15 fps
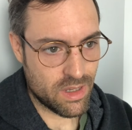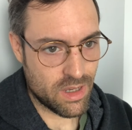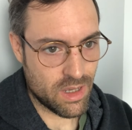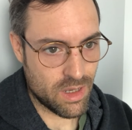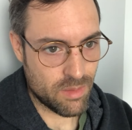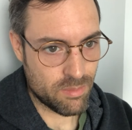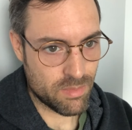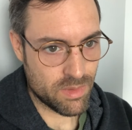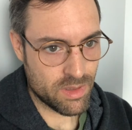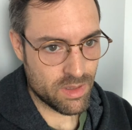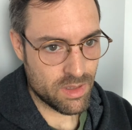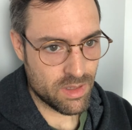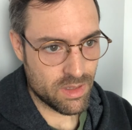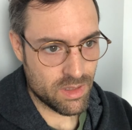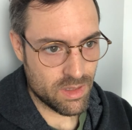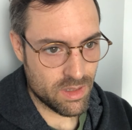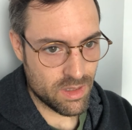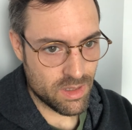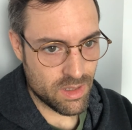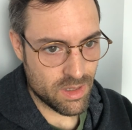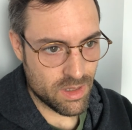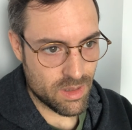
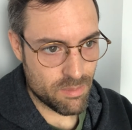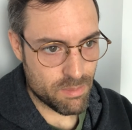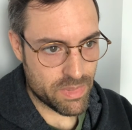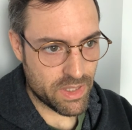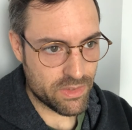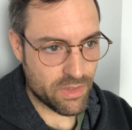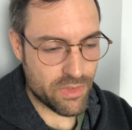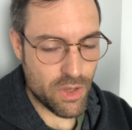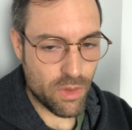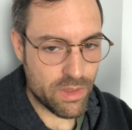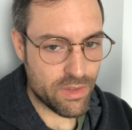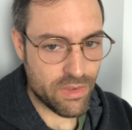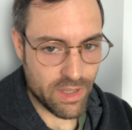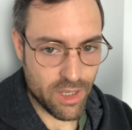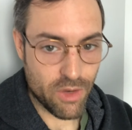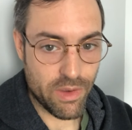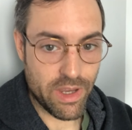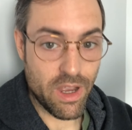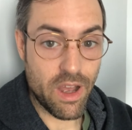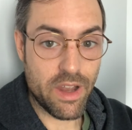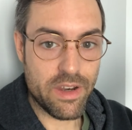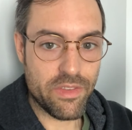But that's not the only thing going
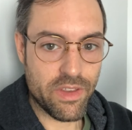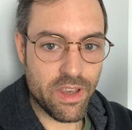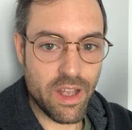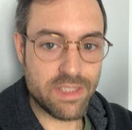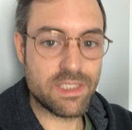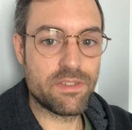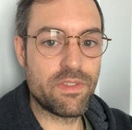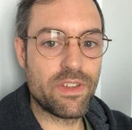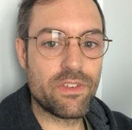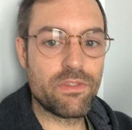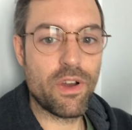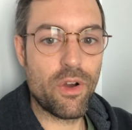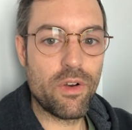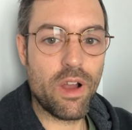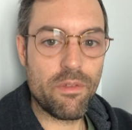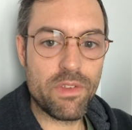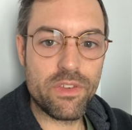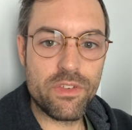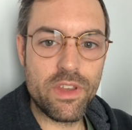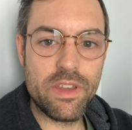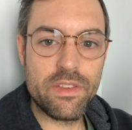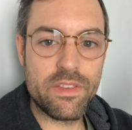on in the guts of this phone, obviously.